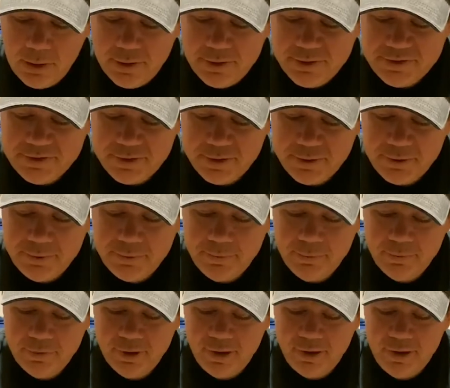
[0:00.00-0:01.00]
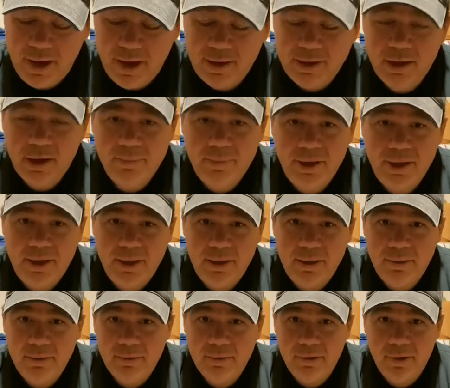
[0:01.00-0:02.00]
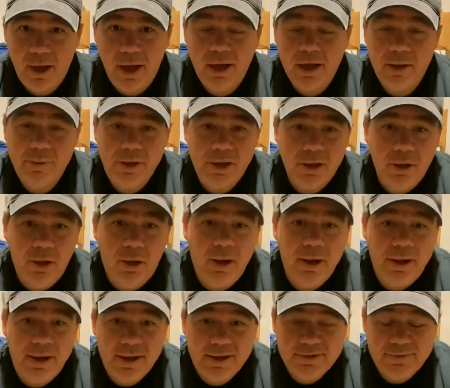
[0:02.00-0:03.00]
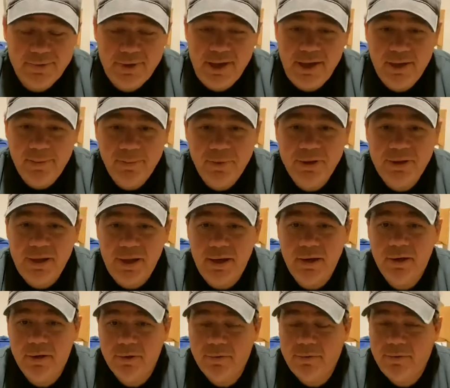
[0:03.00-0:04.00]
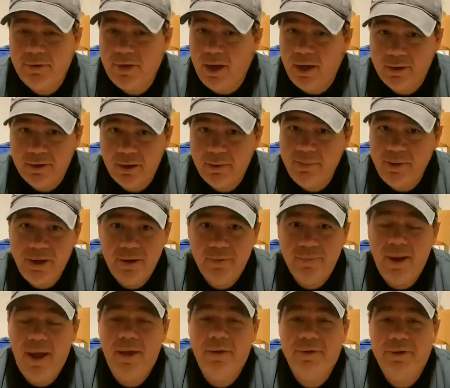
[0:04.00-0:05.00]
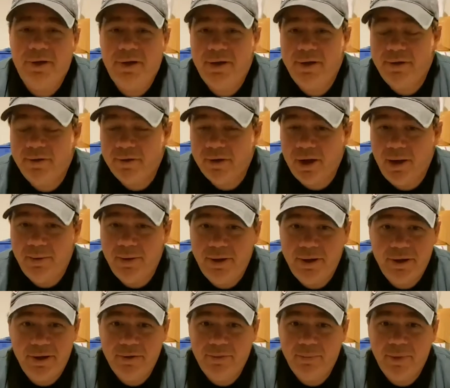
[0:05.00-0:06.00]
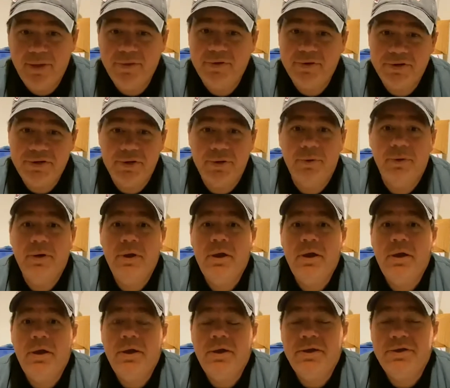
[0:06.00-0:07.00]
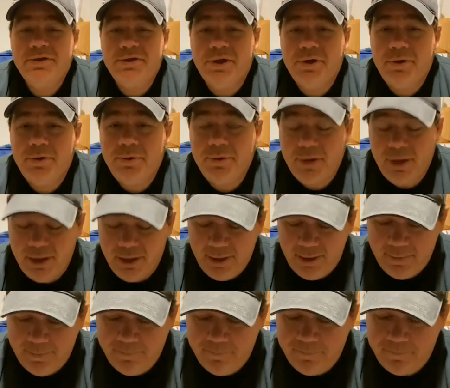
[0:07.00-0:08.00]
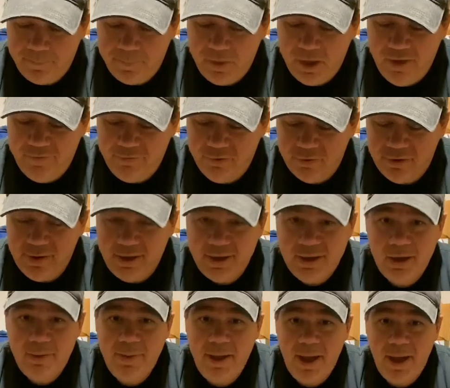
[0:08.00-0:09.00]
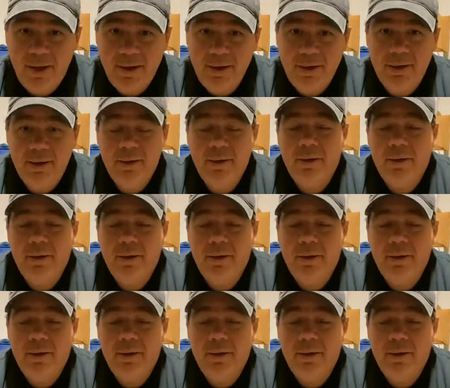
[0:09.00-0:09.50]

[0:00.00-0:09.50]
So they're not going to be gone next week, but they're not going to be around in another month or two. So if you're thinking about it,